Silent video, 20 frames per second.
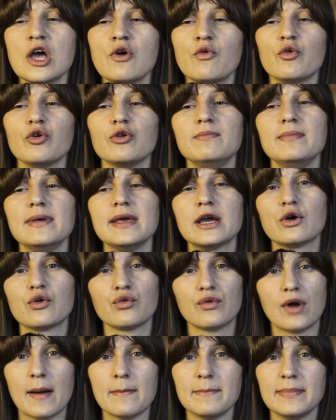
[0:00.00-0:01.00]
would be
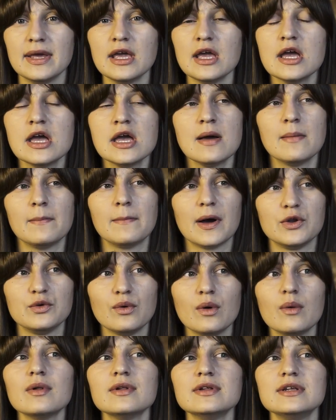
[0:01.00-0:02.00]
crappy, but
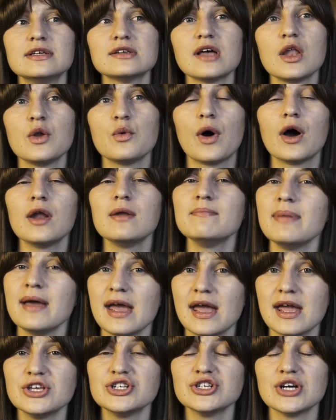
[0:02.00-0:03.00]
we will design one
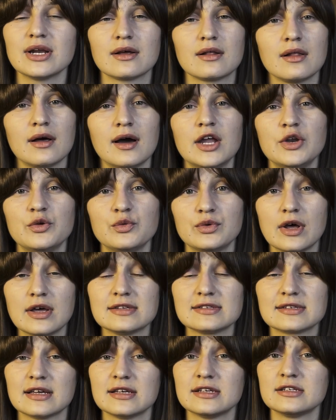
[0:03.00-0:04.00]
page and client would
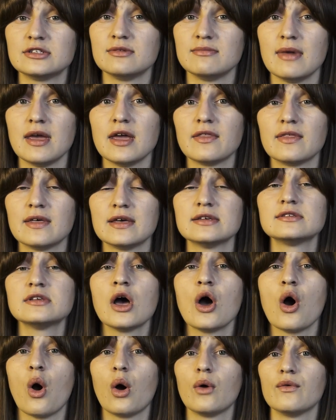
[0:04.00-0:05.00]
ask us to make this
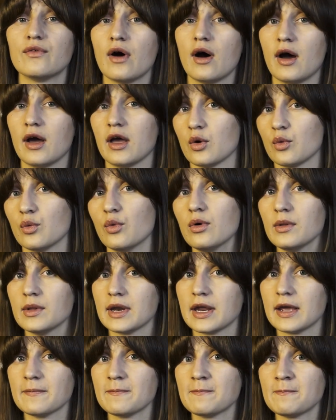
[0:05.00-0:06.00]
of high
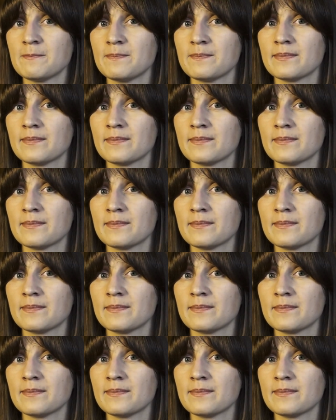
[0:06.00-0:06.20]
quality.